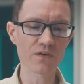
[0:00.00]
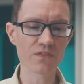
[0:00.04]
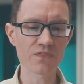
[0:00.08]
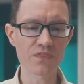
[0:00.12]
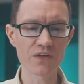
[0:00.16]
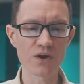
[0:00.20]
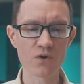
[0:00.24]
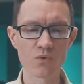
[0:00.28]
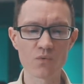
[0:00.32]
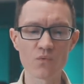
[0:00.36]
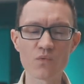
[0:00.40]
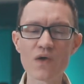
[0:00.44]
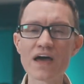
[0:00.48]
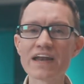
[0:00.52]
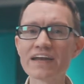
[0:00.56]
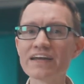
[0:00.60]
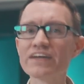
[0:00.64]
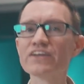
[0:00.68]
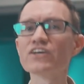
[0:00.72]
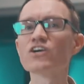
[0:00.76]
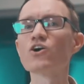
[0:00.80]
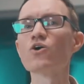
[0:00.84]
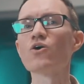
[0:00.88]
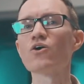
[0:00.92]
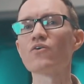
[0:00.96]
they're ready
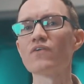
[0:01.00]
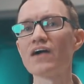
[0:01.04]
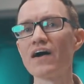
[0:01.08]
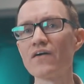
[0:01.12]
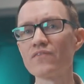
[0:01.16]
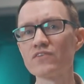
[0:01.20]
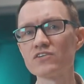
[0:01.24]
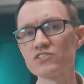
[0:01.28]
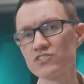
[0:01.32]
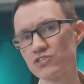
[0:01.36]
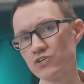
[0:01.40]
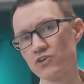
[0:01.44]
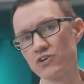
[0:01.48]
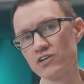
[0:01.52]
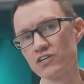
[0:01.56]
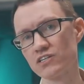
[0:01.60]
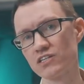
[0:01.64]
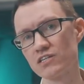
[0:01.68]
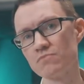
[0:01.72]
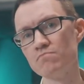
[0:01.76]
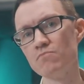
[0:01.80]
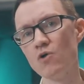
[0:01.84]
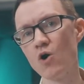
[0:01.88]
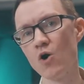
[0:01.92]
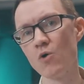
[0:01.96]
to go around the
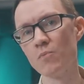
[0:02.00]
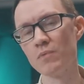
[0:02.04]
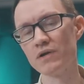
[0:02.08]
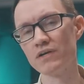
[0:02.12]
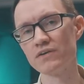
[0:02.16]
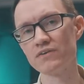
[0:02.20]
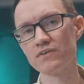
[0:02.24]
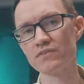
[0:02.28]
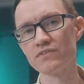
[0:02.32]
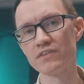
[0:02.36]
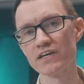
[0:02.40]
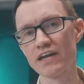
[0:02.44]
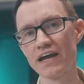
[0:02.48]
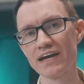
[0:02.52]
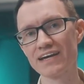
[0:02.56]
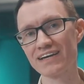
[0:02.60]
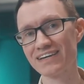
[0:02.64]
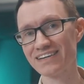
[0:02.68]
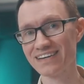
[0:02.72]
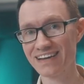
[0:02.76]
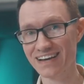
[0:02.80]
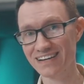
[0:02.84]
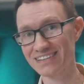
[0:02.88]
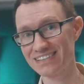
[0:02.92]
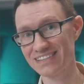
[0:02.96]
circuit the moment that I
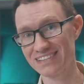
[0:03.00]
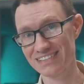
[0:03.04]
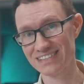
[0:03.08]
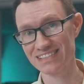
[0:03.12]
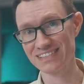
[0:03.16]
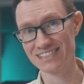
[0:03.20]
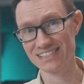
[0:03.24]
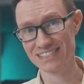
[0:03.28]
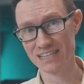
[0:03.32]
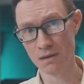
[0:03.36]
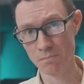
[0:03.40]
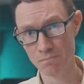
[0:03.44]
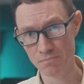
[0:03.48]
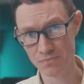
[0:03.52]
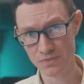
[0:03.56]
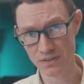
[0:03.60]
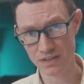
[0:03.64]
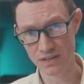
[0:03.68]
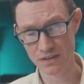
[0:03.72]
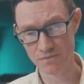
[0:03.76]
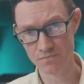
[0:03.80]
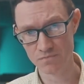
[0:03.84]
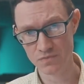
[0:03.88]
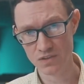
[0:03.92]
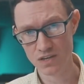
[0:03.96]
connect it to
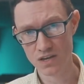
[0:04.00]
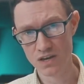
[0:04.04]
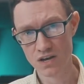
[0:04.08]
something.